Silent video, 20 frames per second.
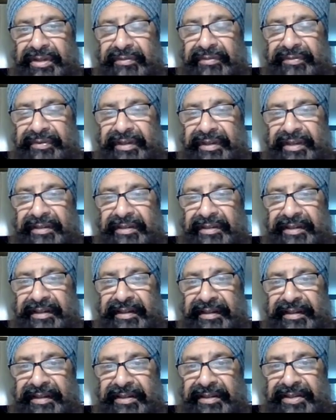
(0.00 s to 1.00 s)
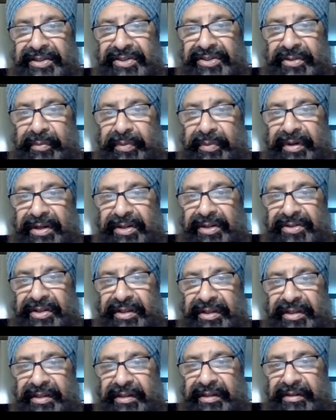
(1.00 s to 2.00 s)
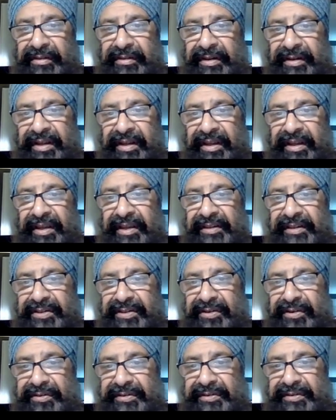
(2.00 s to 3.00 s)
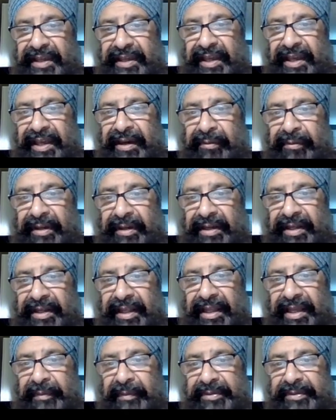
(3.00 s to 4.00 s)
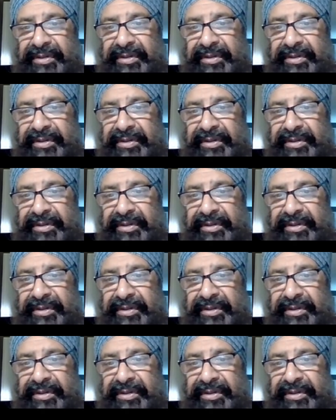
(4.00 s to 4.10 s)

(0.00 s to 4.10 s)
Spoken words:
effect and the tissue pressure here is causing airway collapse.